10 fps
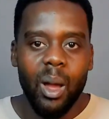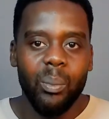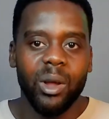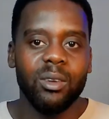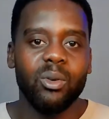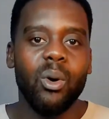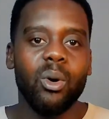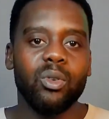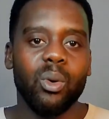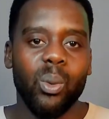but it
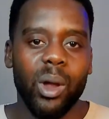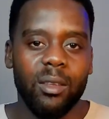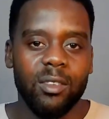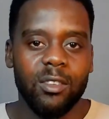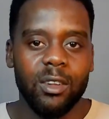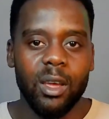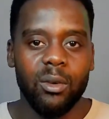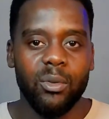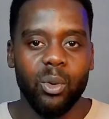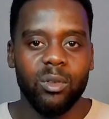also raises
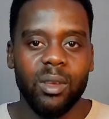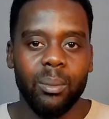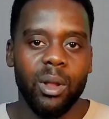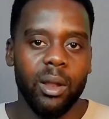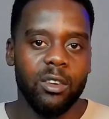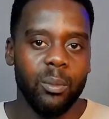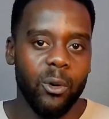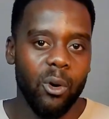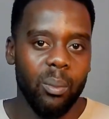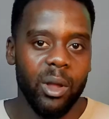landfill stability
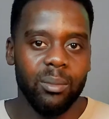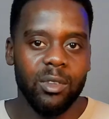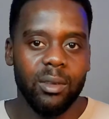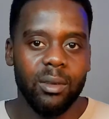problems.